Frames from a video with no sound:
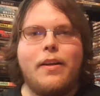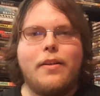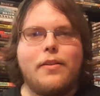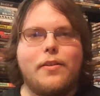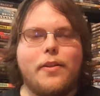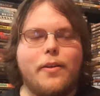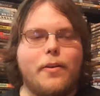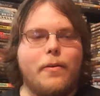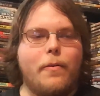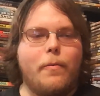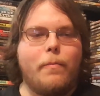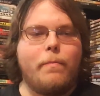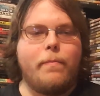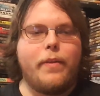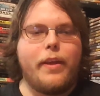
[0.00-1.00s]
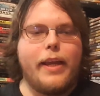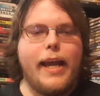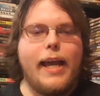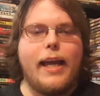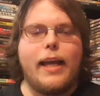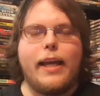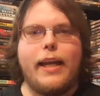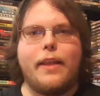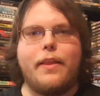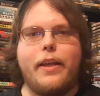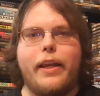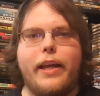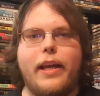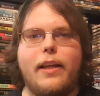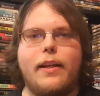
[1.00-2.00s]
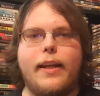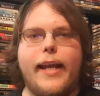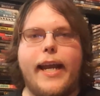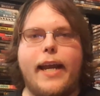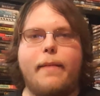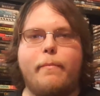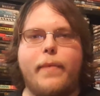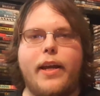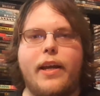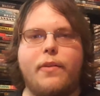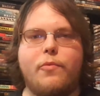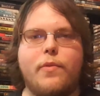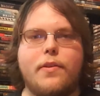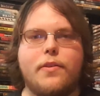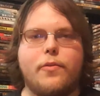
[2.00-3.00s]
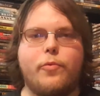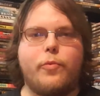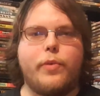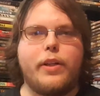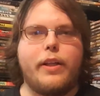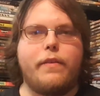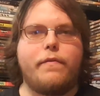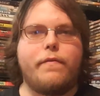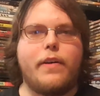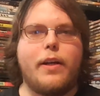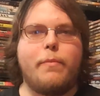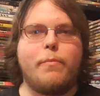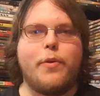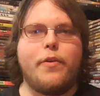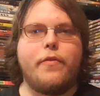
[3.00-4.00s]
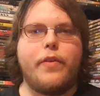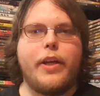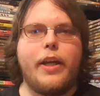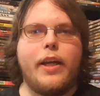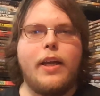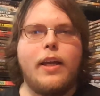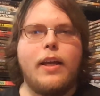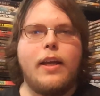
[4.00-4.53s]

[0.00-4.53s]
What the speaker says: So, yeah, in the end, Ant-Man was a really fun movie.